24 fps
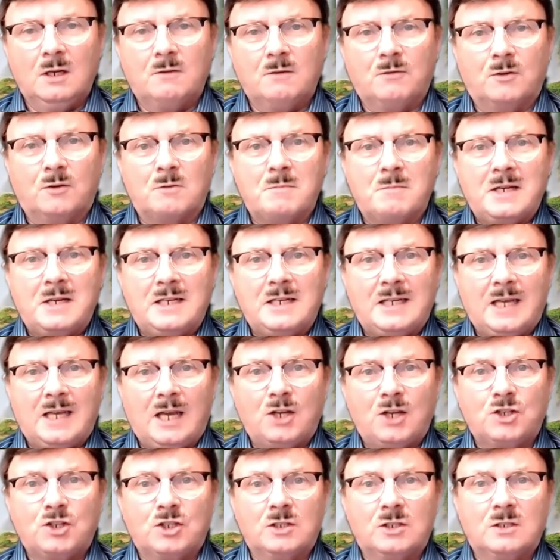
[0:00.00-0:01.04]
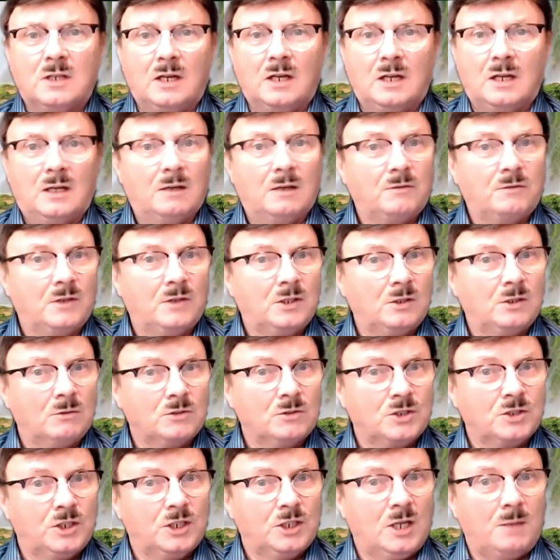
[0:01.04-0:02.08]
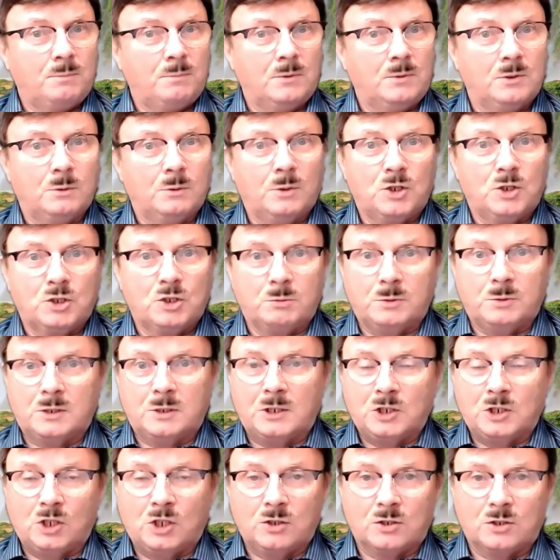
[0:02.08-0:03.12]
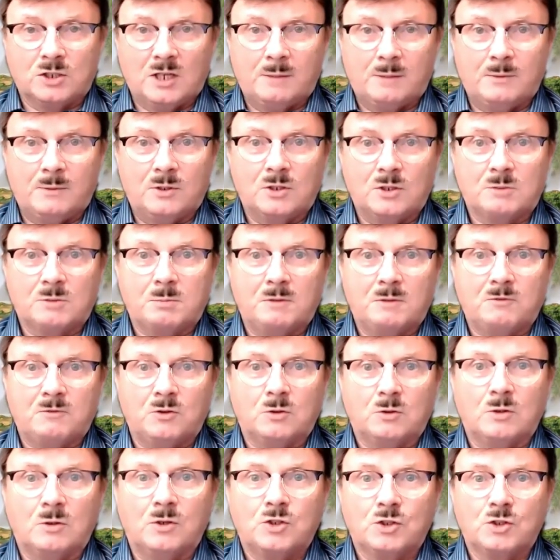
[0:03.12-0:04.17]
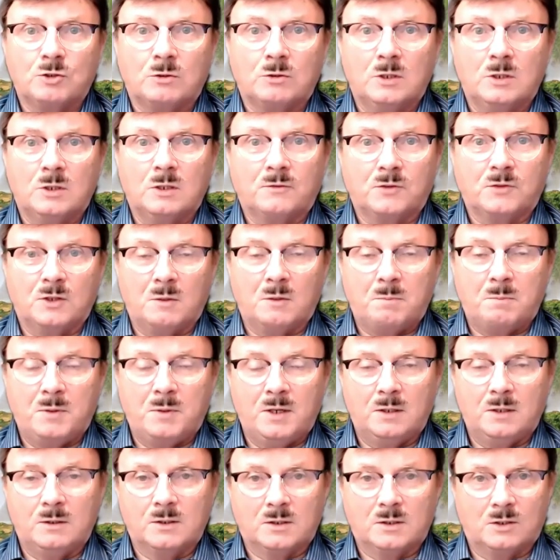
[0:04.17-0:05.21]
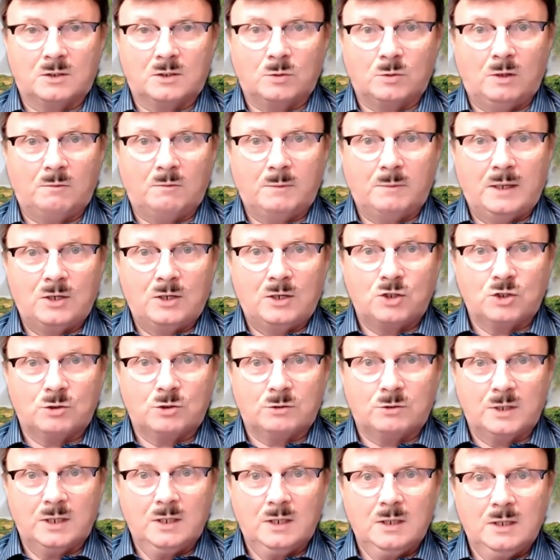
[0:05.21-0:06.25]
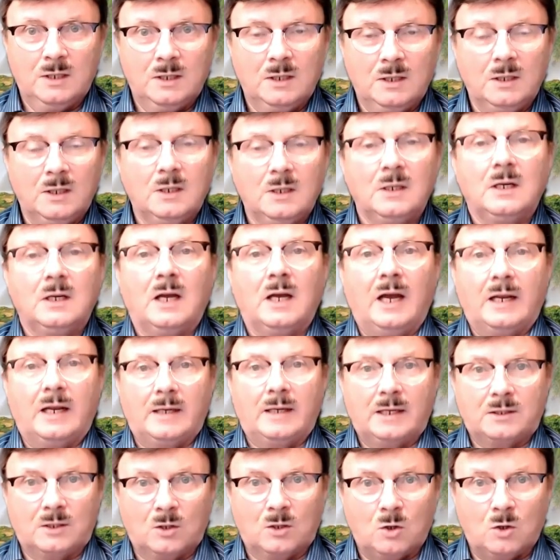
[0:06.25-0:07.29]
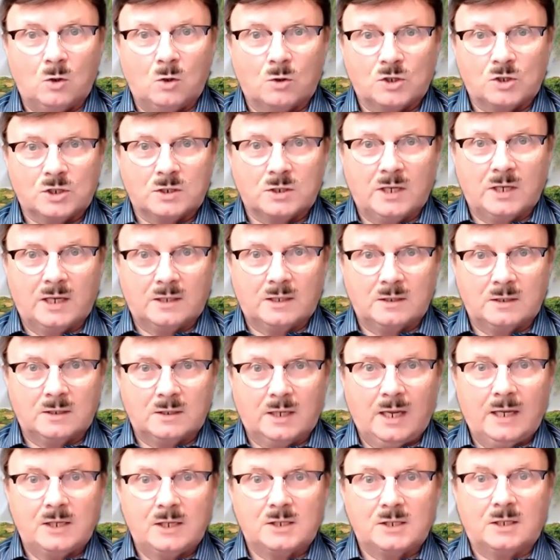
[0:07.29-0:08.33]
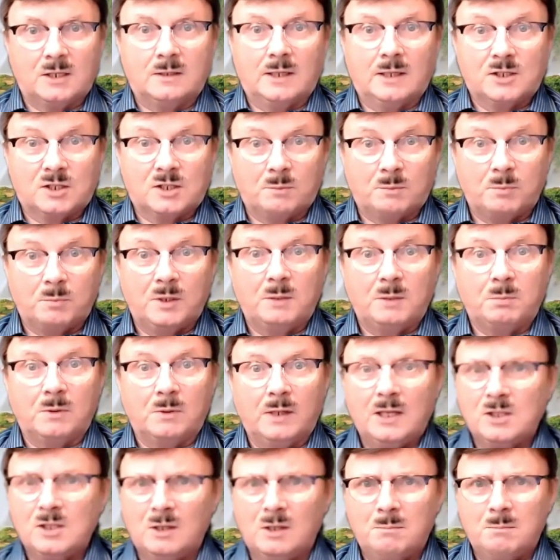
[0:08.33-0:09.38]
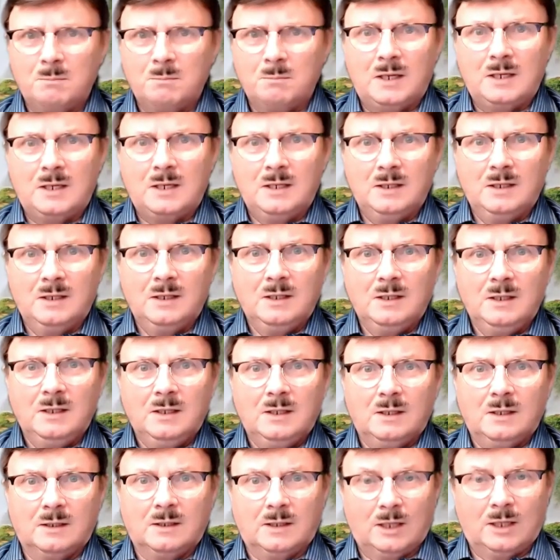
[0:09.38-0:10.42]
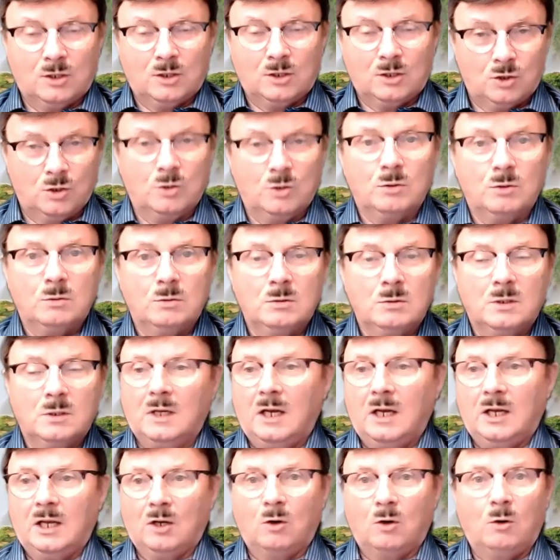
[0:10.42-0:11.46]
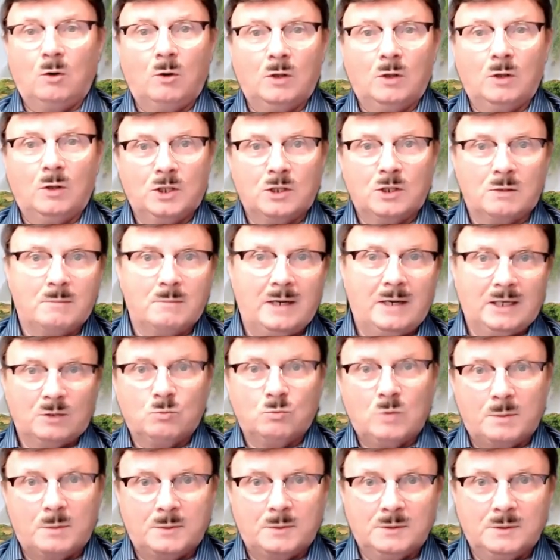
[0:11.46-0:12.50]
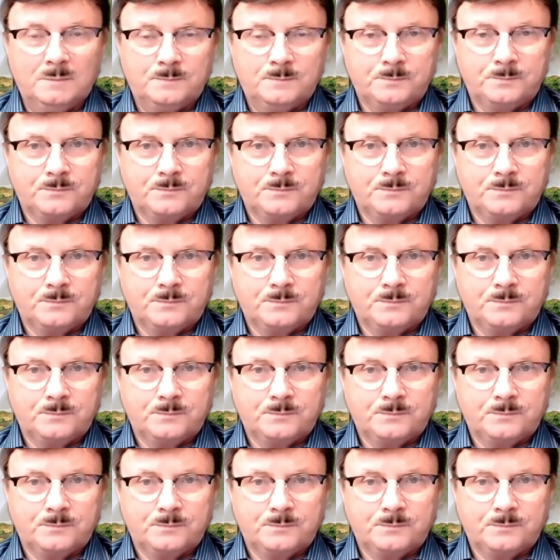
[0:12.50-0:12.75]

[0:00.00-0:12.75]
for mediation, and if they don't turn up, you issue with another summons before a jury if there appears, a 12-man jury, and let the courts take the case. And that's the people. That's not me. That's you and all the other men and women,